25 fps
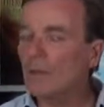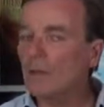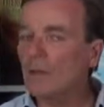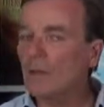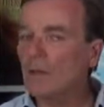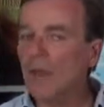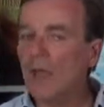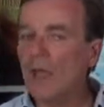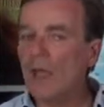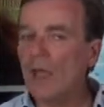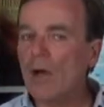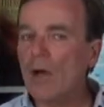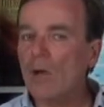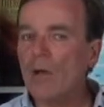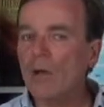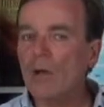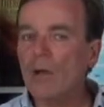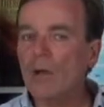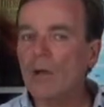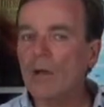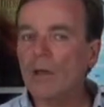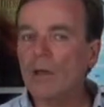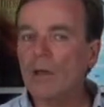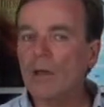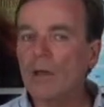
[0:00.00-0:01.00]
Now,
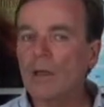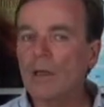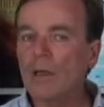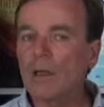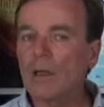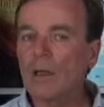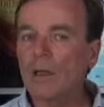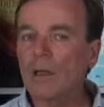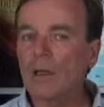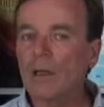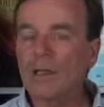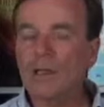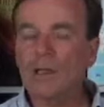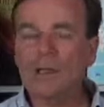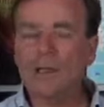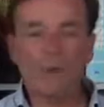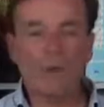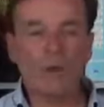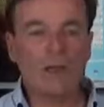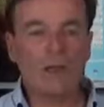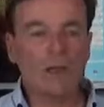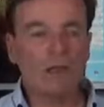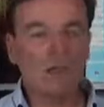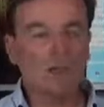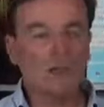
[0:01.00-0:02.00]
and, and it's
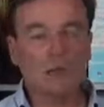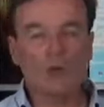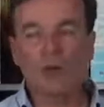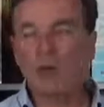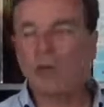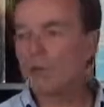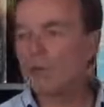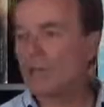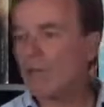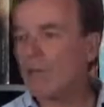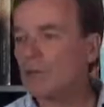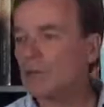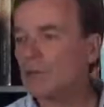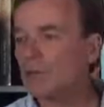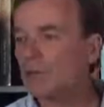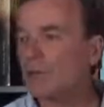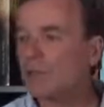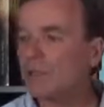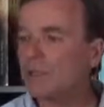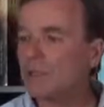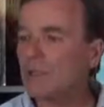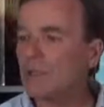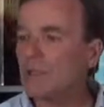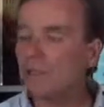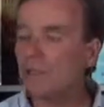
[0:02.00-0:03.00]
one of those purely
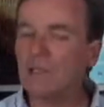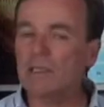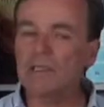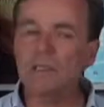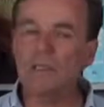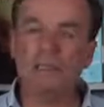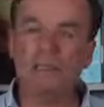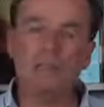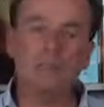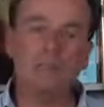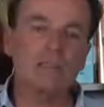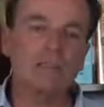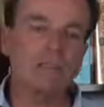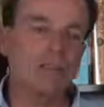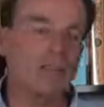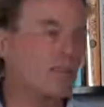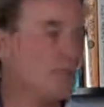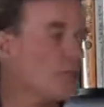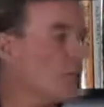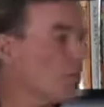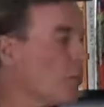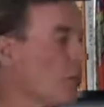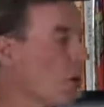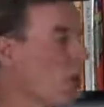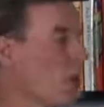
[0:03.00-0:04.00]
altruistic things. And at this
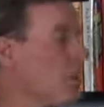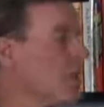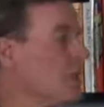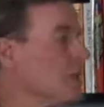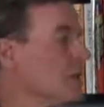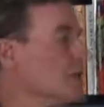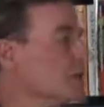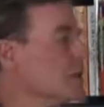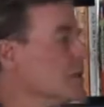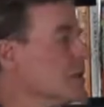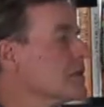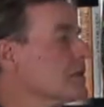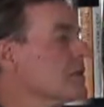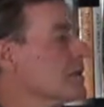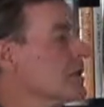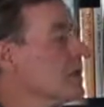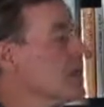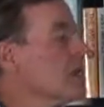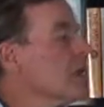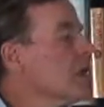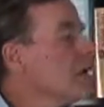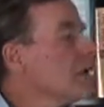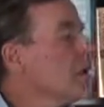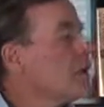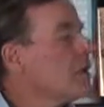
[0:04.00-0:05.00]
level in my business,
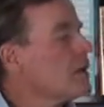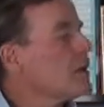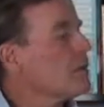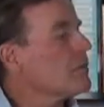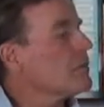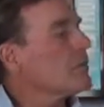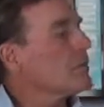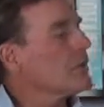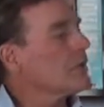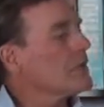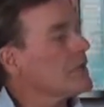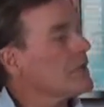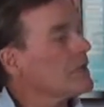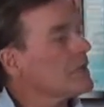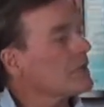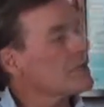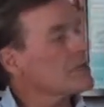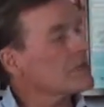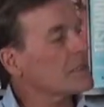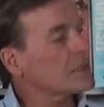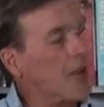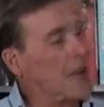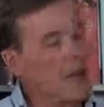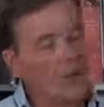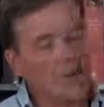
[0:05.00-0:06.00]
you know, within the
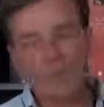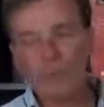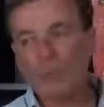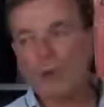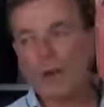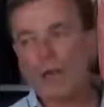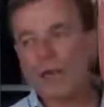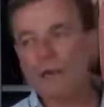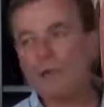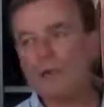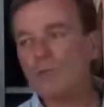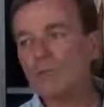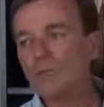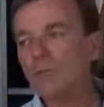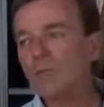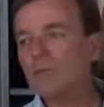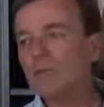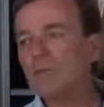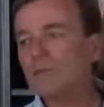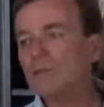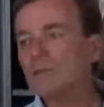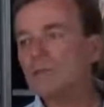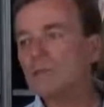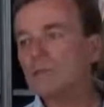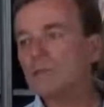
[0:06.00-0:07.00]
staff bracket, for
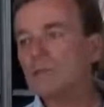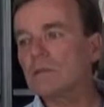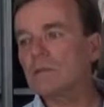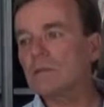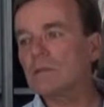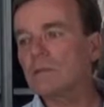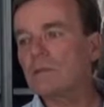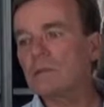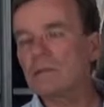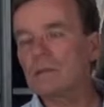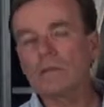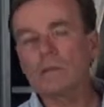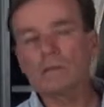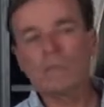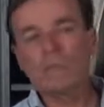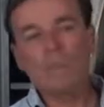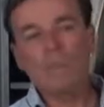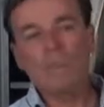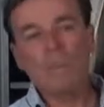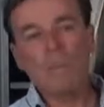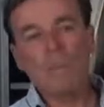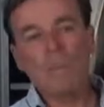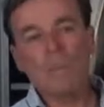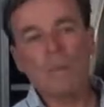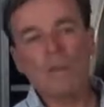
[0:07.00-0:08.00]
instance,
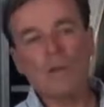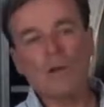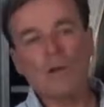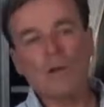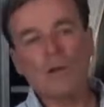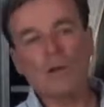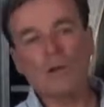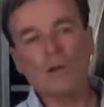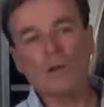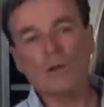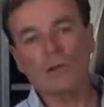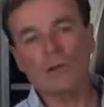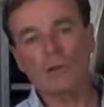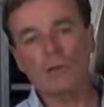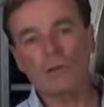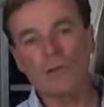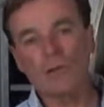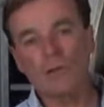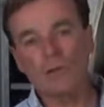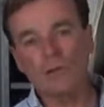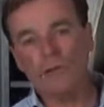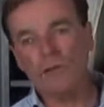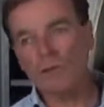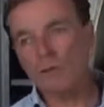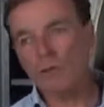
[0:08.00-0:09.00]
you know, I've got
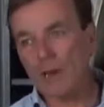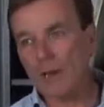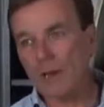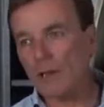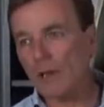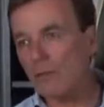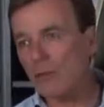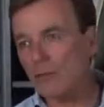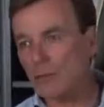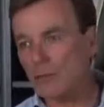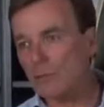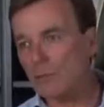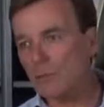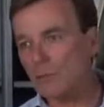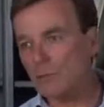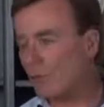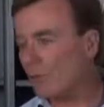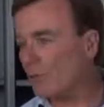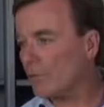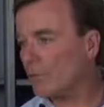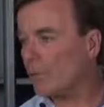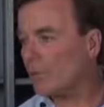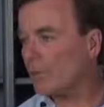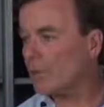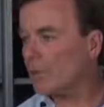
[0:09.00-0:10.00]
two great guys that
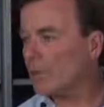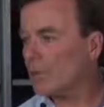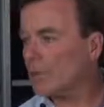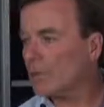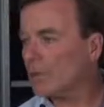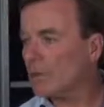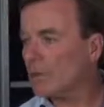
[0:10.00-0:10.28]
work for me.